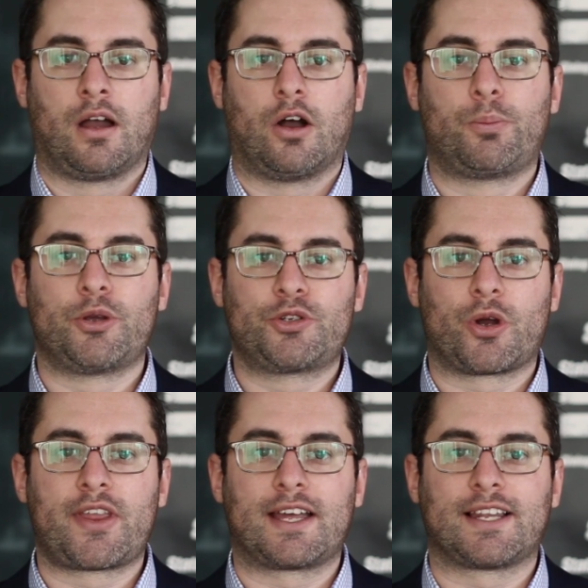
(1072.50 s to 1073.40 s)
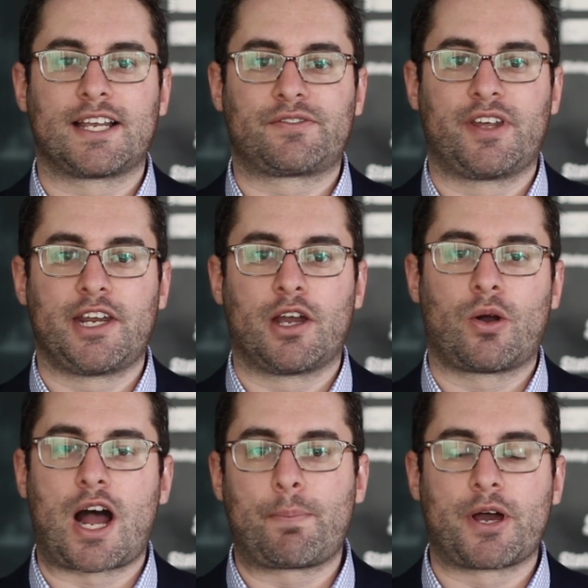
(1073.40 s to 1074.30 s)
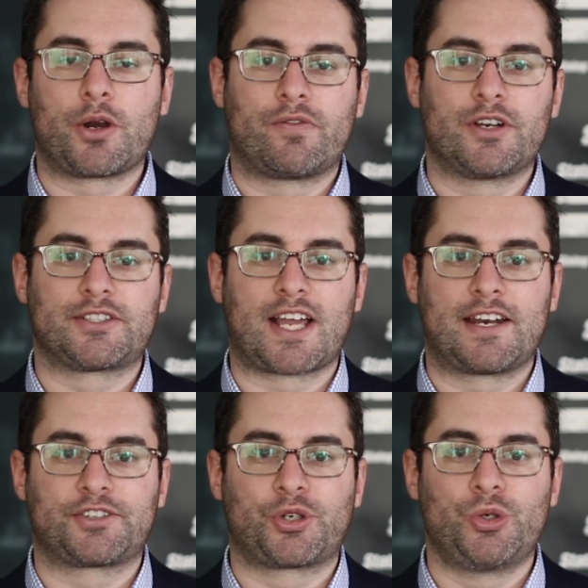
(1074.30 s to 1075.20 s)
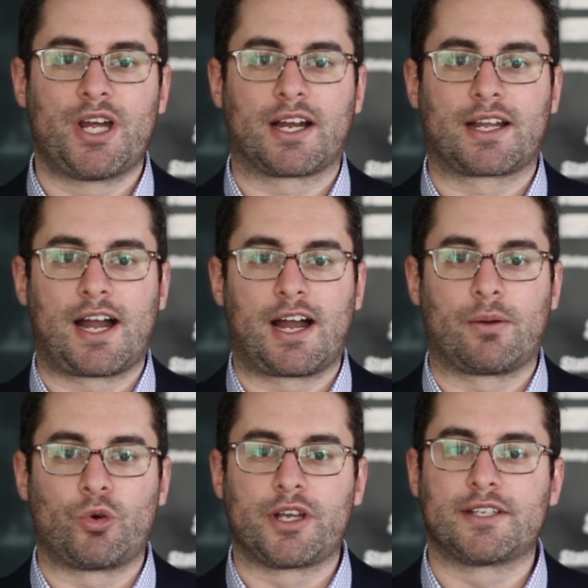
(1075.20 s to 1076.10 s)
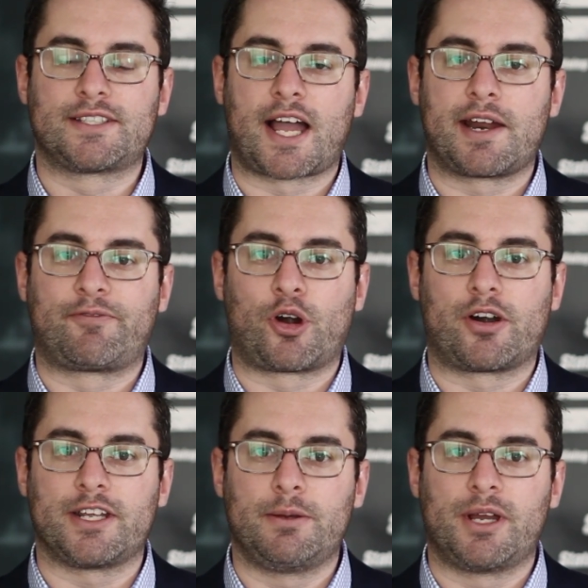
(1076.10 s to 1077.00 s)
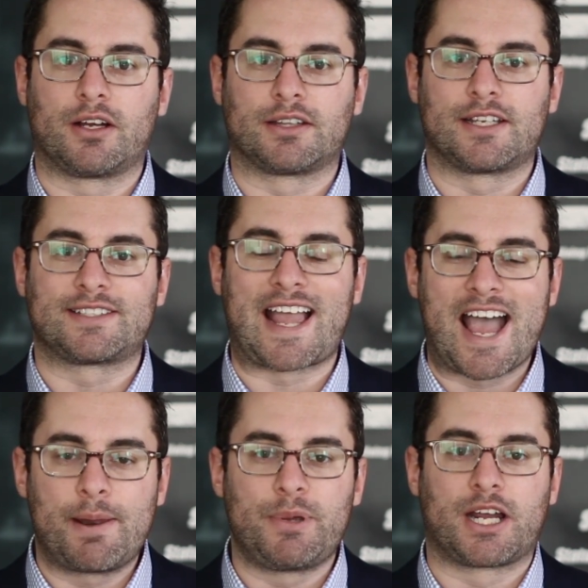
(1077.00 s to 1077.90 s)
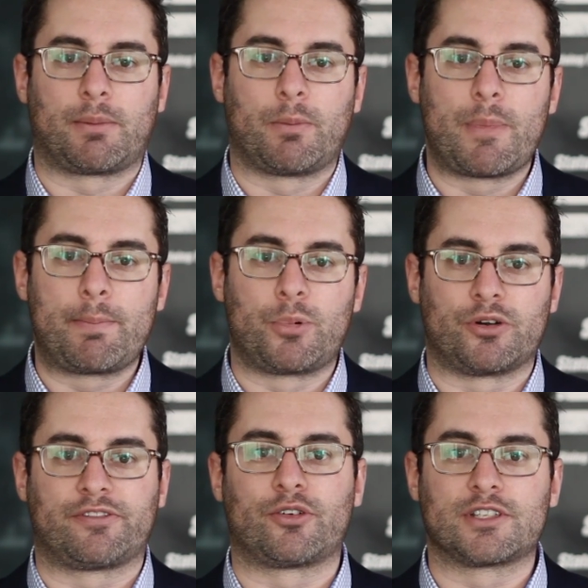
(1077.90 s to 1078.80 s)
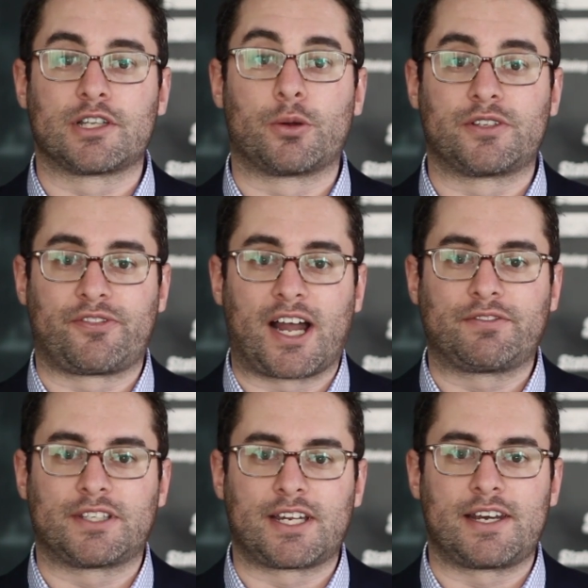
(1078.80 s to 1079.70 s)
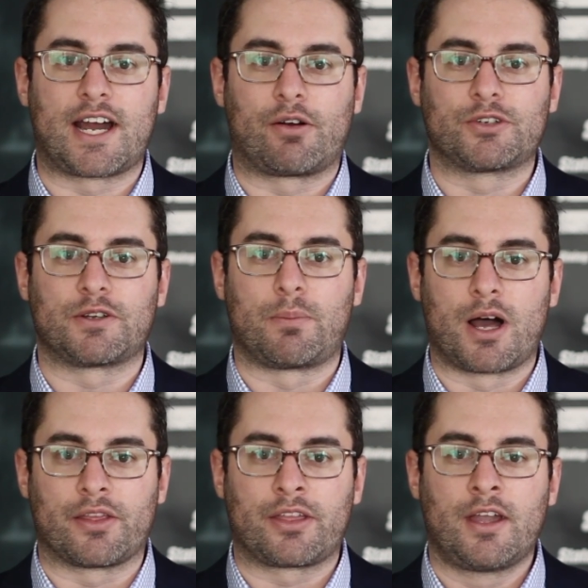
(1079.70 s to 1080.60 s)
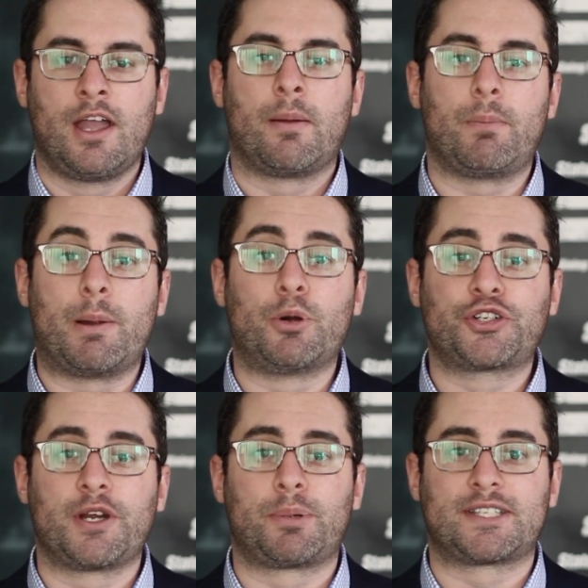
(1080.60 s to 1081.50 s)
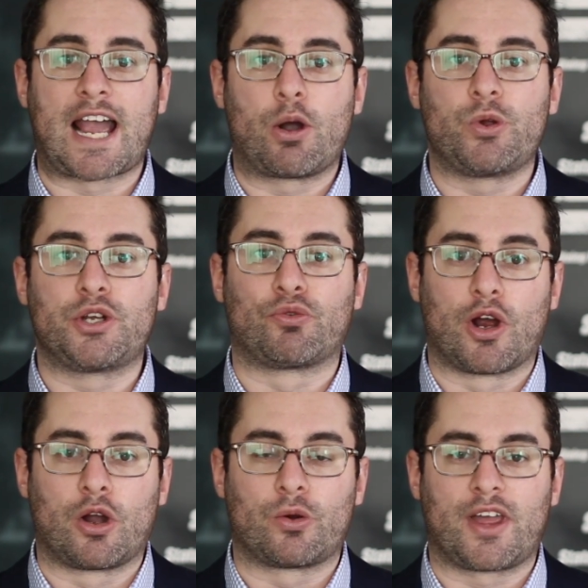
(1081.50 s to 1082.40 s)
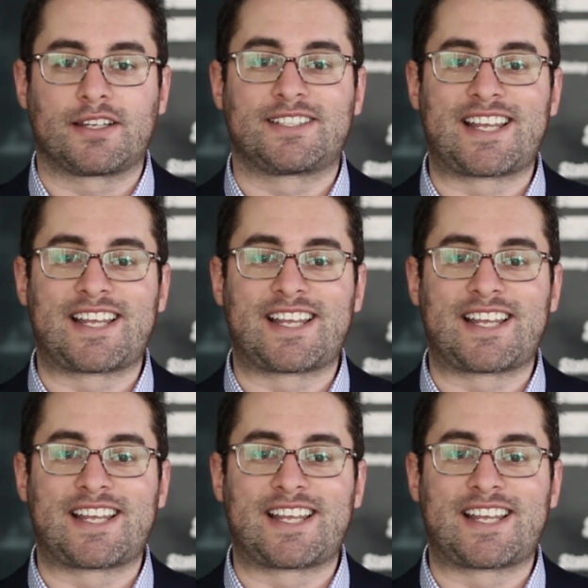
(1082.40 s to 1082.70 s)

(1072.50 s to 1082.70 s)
Hope you enjoyed that last video. Hop on over to statuscoup.com where you can sign up for our email list and become a member for as low as $5 to $10 a month. Membership is how we grow. That's